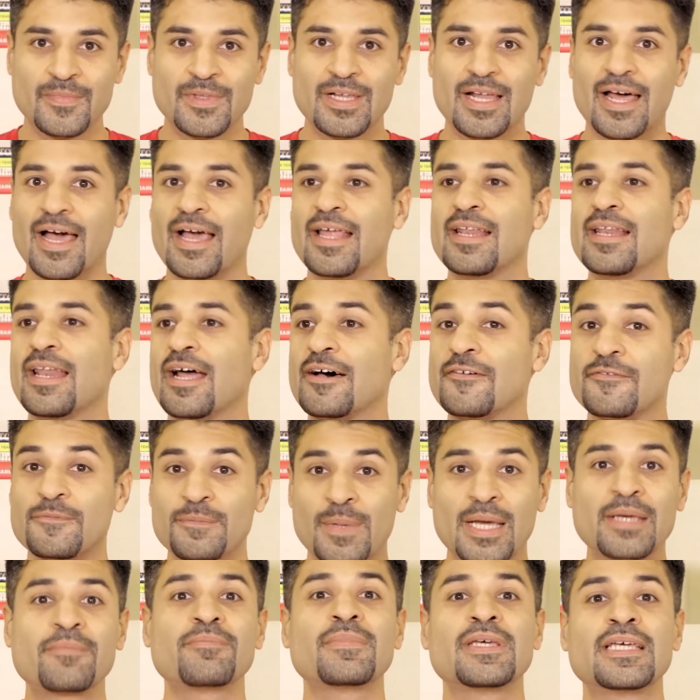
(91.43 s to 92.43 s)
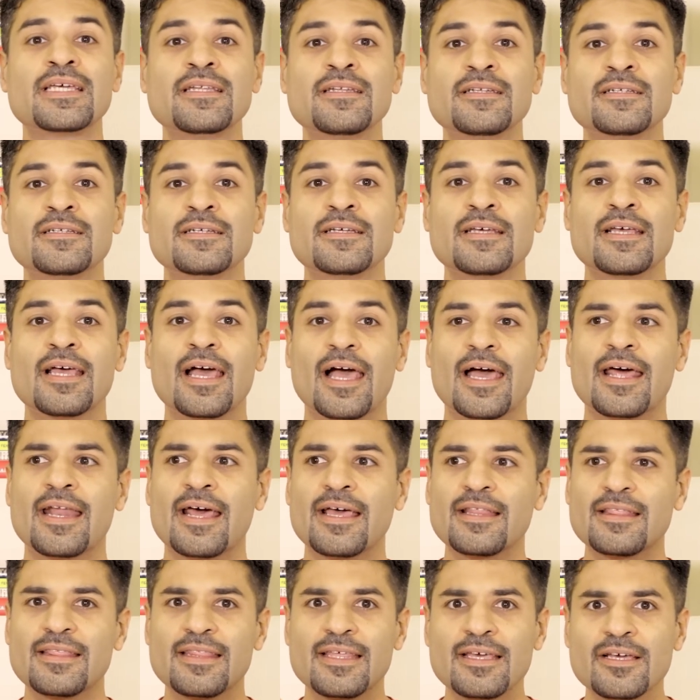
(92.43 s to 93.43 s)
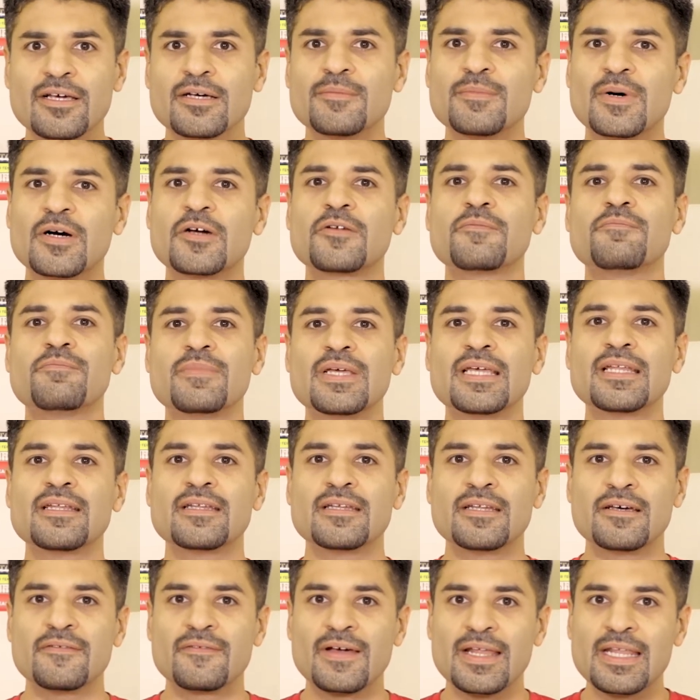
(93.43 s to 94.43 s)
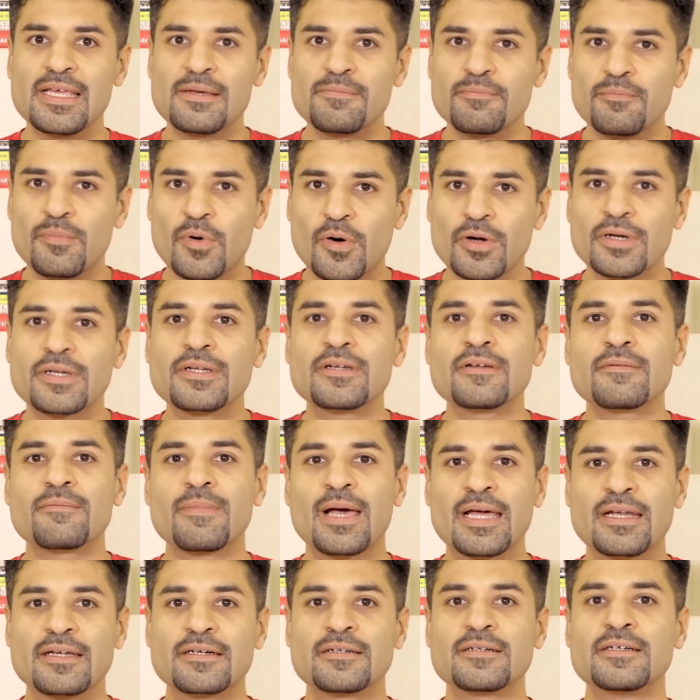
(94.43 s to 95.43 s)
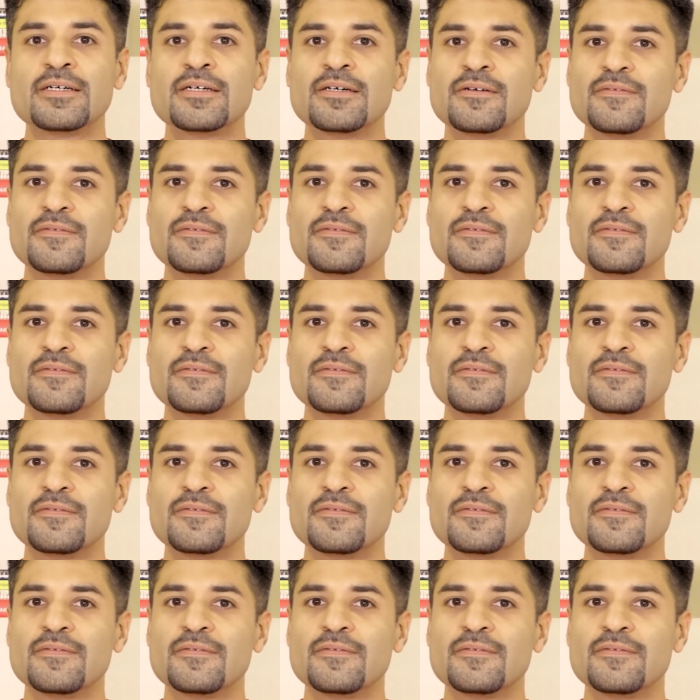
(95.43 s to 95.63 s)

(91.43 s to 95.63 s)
I love my meat and I think about meat in a very important manner,